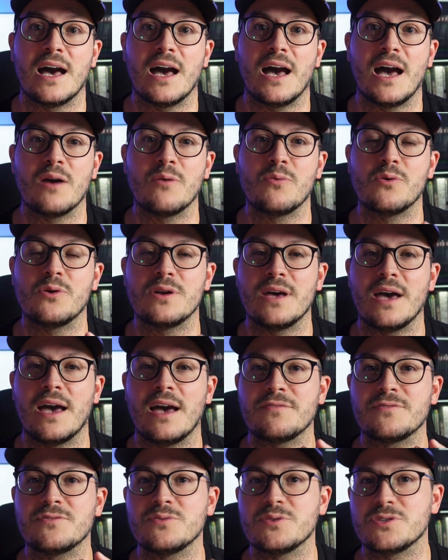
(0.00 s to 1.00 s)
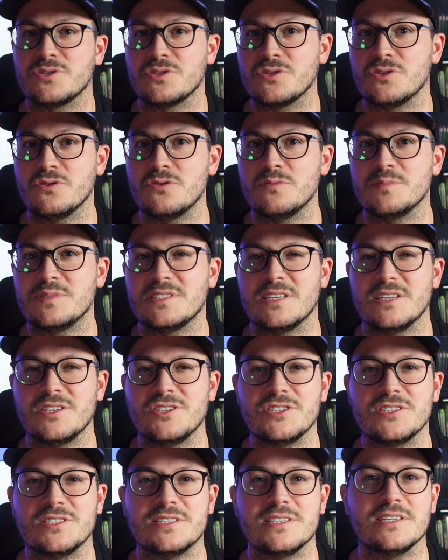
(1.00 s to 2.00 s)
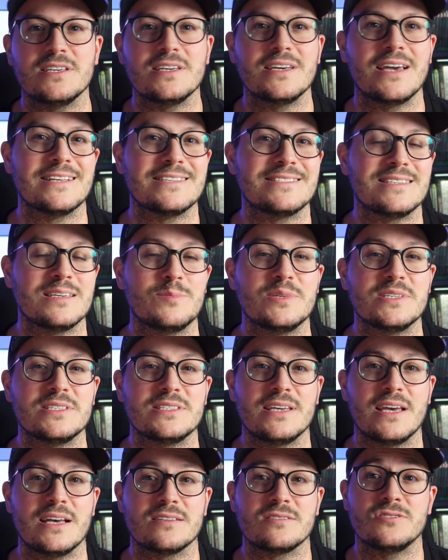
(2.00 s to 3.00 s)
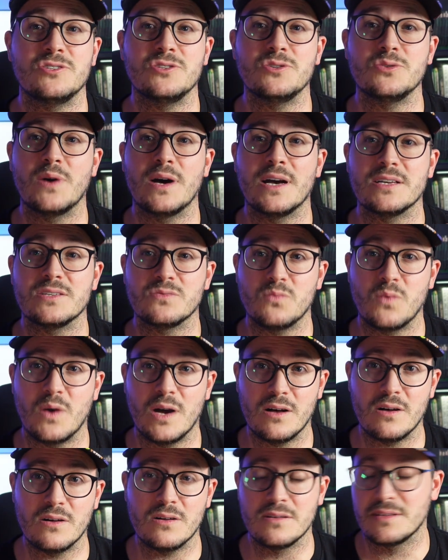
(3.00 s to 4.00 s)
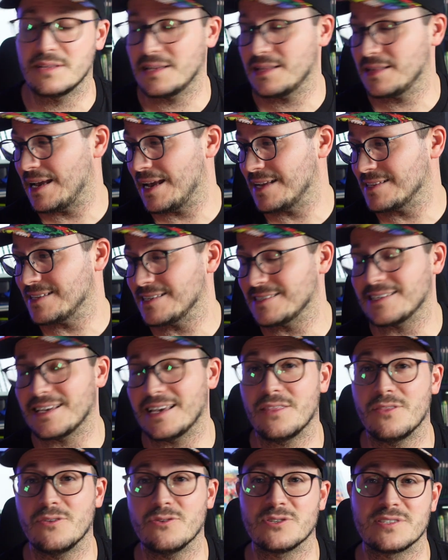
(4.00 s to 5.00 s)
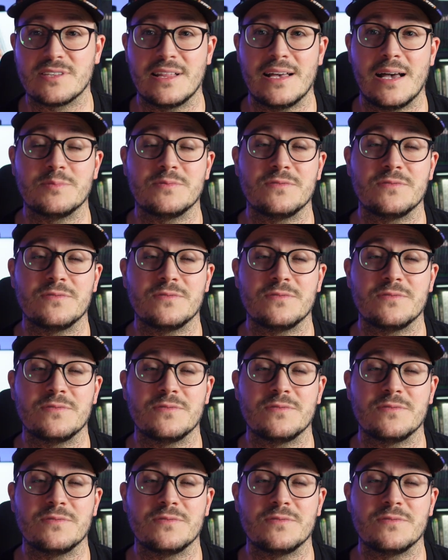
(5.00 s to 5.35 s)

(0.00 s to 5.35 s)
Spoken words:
I would have to assume CGC and CBCS do as well. As I said, their slabs